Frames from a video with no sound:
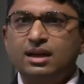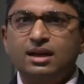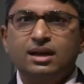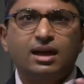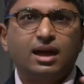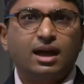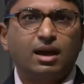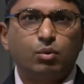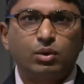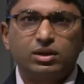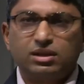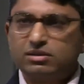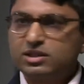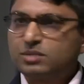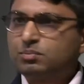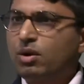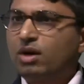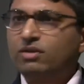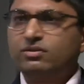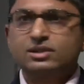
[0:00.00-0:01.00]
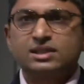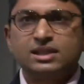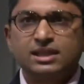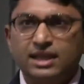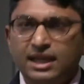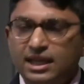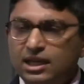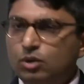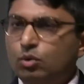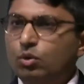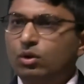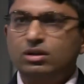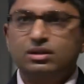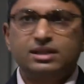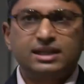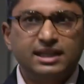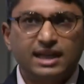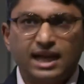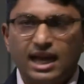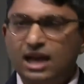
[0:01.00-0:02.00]
whether it's poverty,
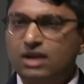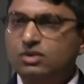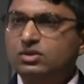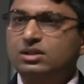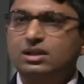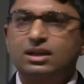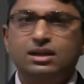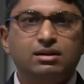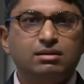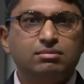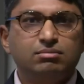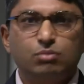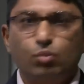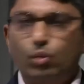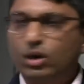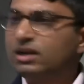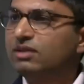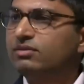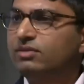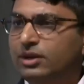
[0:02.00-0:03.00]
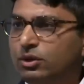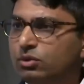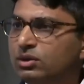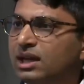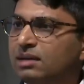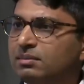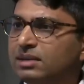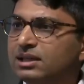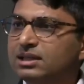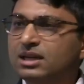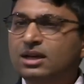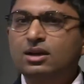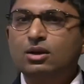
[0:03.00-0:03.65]
inequality, housing, whatever, you name it.